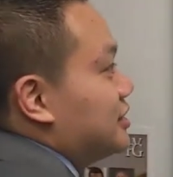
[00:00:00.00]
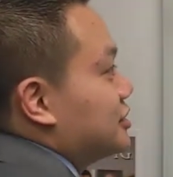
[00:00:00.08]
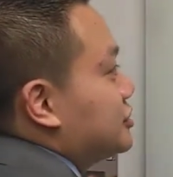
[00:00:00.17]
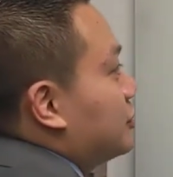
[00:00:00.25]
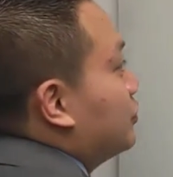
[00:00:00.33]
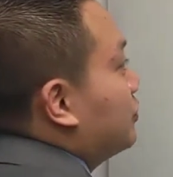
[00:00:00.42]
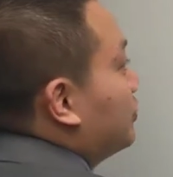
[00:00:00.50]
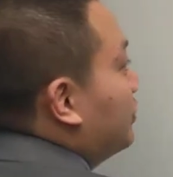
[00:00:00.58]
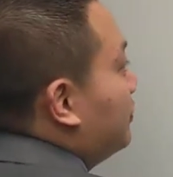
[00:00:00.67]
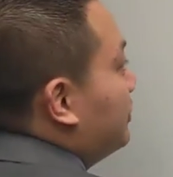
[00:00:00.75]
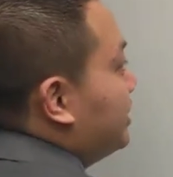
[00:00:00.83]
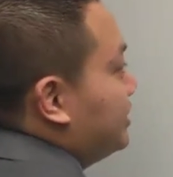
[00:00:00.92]
So
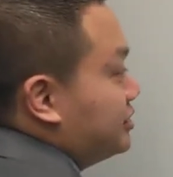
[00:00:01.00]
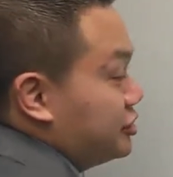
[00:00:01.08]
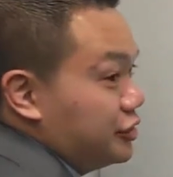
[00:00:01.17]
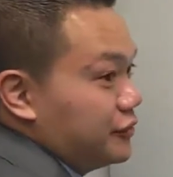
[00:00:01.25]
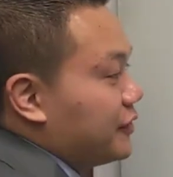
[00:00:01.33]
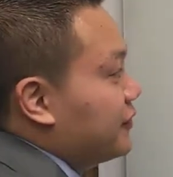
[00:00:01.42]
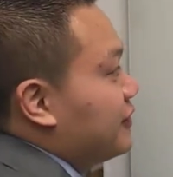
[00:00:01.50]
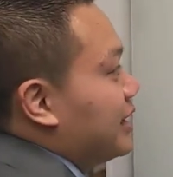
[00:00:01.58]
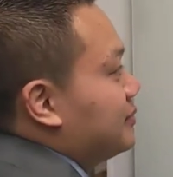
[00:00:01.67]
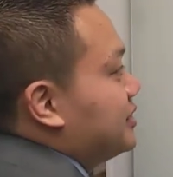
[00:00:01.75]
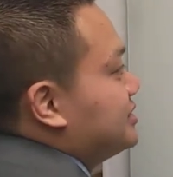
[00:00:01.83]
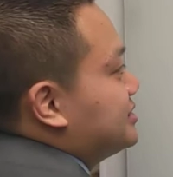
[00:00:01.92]
what we do for
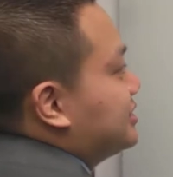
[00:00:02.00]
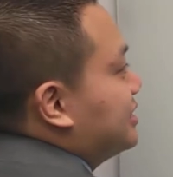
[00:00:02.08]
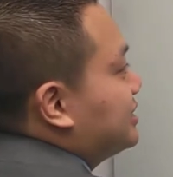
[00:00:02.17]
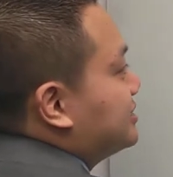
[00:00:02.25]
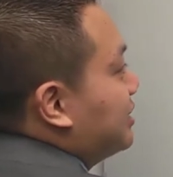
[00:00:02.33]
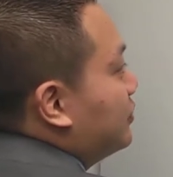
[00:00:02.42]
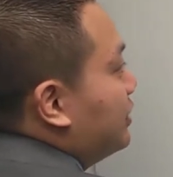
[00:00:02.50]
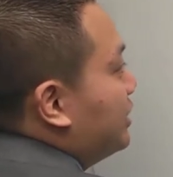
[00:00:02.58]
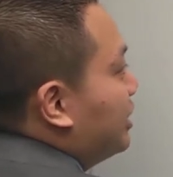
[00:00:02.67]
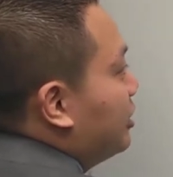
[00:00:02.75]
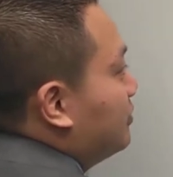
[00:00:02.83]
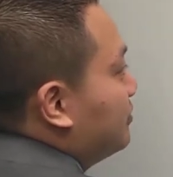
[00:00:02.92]
families is that we
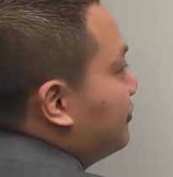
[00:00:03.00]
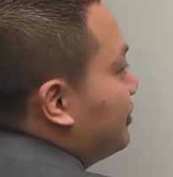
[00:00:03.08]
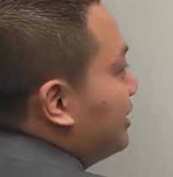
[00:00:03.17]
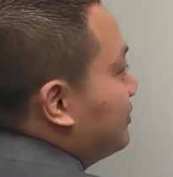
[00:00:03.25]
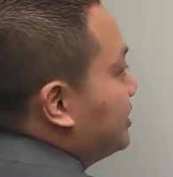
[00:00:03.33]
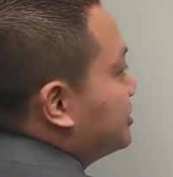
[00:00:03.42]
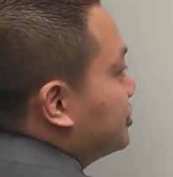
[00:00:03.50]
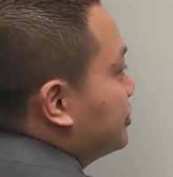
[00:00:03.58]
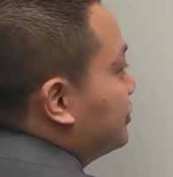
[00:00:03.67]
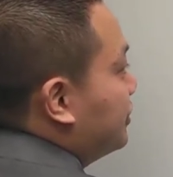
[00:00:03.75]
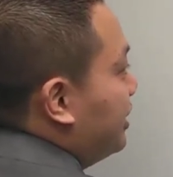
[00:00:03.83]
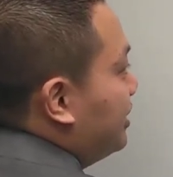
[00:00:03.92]
help families
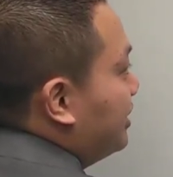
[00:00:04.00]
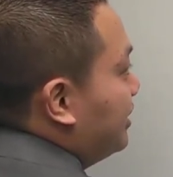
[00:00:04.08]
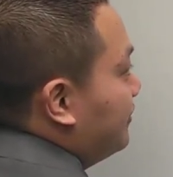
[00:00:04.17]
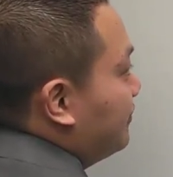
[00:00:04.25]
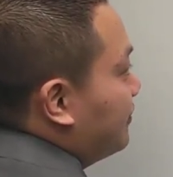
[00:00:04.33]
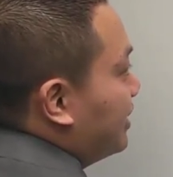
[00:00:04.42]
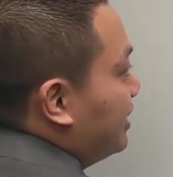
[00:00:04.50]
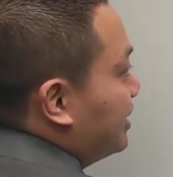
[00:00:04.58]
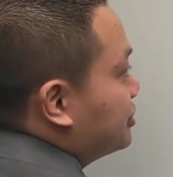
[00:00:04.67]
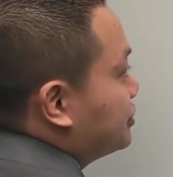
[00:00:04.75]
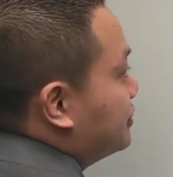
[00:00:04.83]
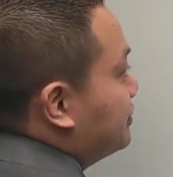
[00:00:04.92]
create a
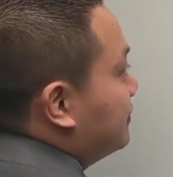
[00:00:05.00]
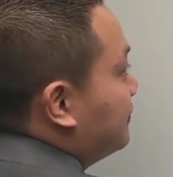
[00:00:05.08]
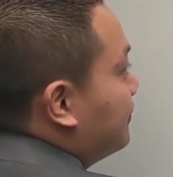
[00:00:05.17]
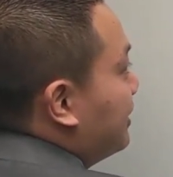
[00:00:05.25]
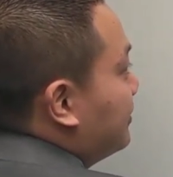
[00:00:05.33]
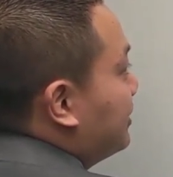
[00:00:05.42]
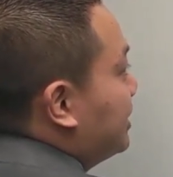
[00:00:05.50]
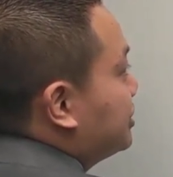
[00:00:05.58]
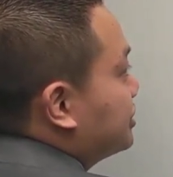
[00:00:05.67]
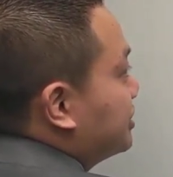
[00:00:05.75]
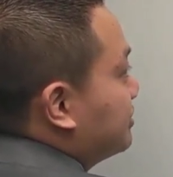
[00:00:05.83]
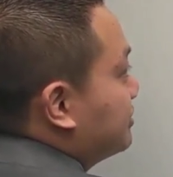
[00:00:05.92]
financial
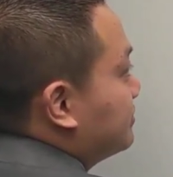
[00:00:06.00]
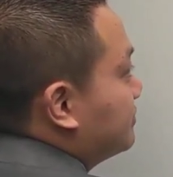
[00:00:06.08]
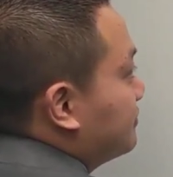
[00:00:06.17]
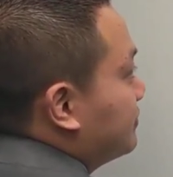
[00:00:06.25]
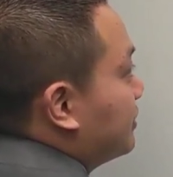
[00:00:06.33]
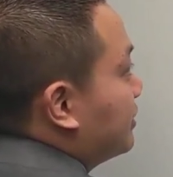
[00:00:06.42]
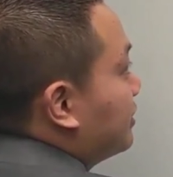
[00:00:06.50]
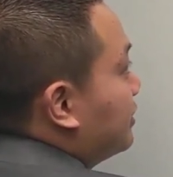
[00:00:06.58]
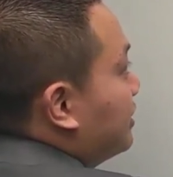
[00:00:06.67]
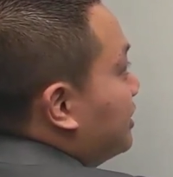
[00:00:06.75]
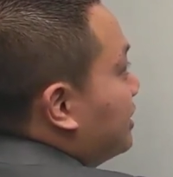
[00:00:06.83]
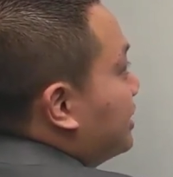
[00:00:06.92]
foundation.
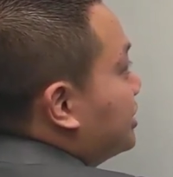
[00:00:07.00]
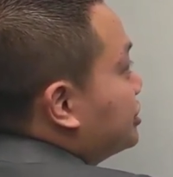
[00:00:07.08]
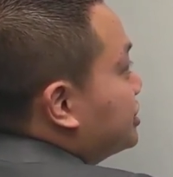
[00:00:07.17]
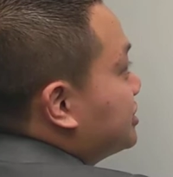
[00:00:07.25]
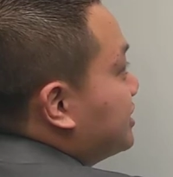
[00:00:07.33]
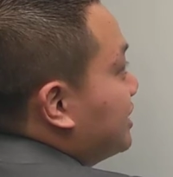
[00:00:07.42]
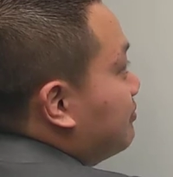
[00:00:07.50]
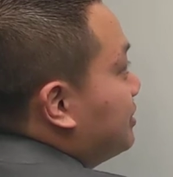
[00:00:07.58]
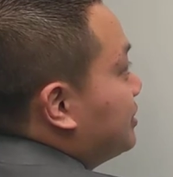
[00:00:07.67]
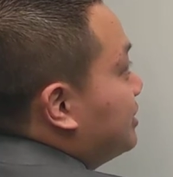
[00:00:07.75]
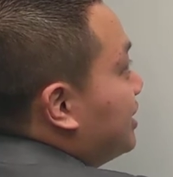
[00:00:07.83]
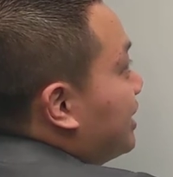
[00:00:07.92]
It's just like
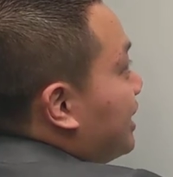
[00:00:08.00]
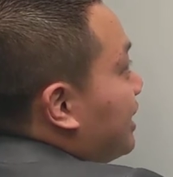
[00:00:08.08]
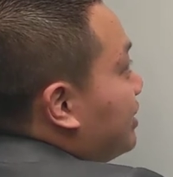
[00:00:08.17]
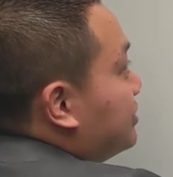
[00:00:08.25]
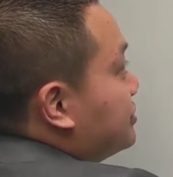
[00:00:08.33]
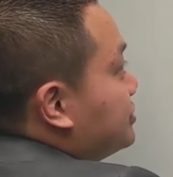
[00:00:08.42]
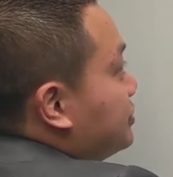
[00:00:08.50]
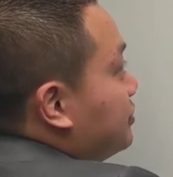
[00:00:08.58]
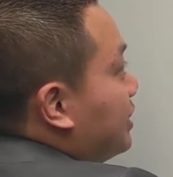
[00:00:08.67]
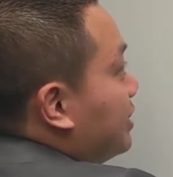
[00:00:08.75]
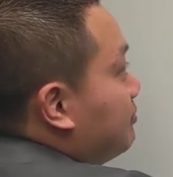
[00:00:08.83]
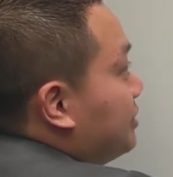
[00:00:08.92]
building a house, you
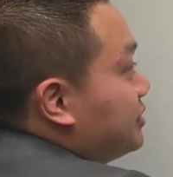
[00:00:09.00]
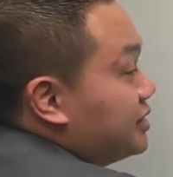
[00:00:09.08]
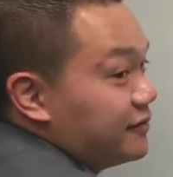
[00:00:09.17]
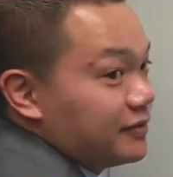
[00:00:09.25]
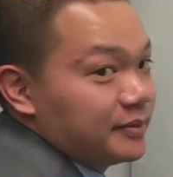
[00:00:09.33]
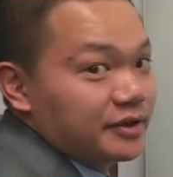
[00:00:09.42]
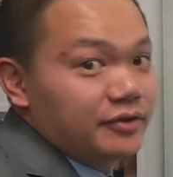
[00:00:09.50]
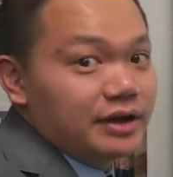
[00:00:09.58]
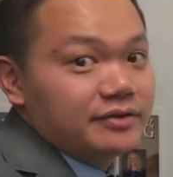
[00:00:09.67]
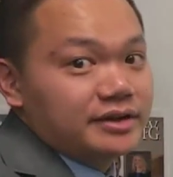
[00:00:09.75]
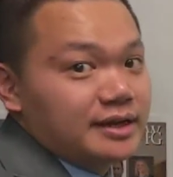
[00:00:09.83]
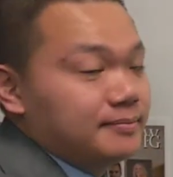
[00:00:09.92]
want to build it from the
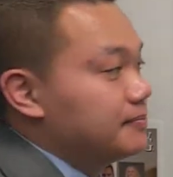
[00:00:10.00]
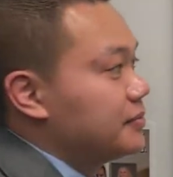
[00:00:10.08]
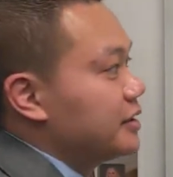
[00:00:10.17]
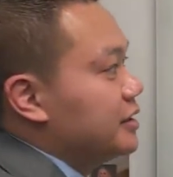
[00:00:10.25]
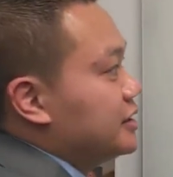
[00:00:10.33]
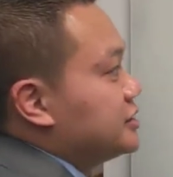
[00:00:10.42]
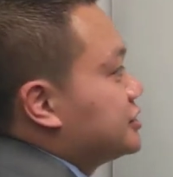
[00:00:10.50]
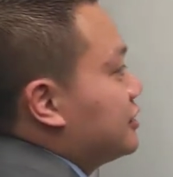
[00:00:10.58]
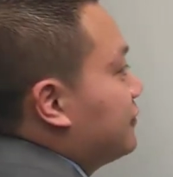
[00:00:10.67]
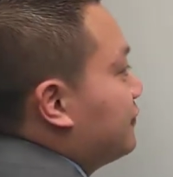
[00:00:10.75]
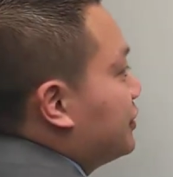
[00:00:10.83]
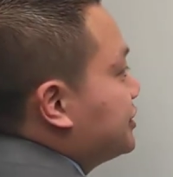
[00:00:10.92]
ground up. So
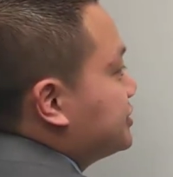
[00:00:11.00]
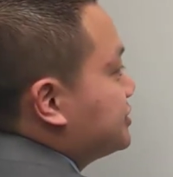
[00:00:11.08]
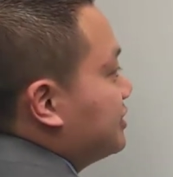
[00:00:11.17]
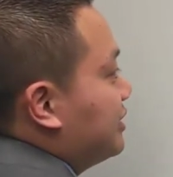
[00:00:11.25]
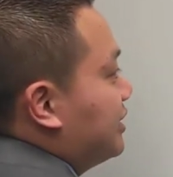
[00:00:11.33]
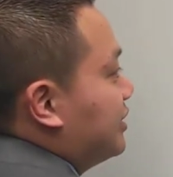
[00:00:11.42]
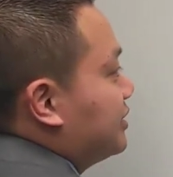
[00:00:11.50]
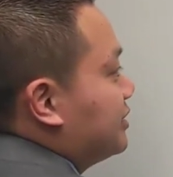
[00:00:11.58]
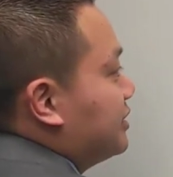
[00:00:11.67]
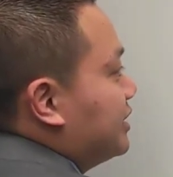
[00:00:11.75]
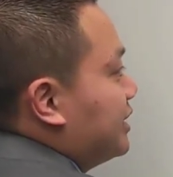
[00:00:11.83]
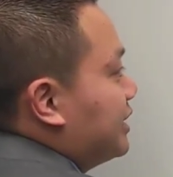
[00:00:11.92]
the first layer
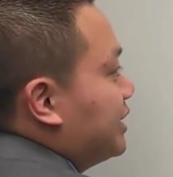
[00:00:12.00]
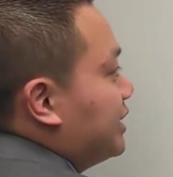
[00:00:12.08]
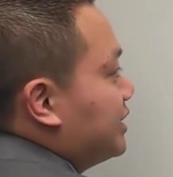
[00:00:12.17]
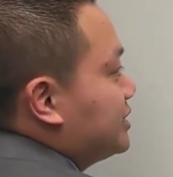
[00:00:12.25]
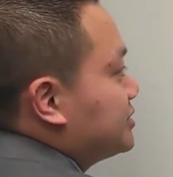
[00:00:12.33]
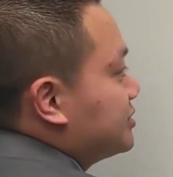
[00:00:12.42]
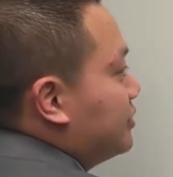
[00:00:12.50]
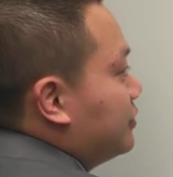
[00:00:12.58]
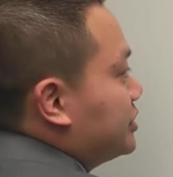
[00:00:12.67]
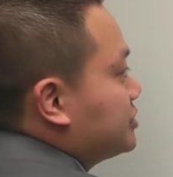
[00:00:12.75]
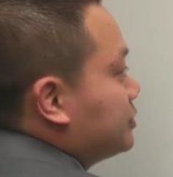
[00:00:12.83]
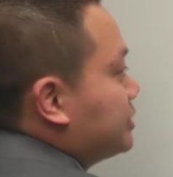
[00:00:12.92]
is
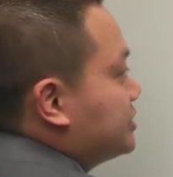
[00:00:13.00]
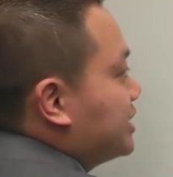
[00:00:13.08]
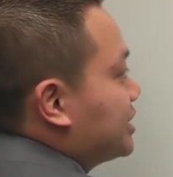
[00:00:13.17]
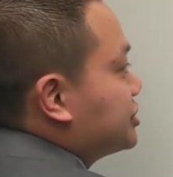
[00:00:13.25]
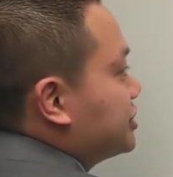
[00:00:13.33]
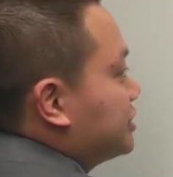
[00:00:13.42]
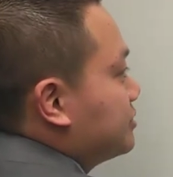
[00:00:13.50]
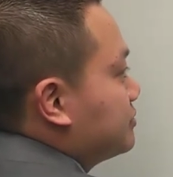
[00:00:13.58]
always protection.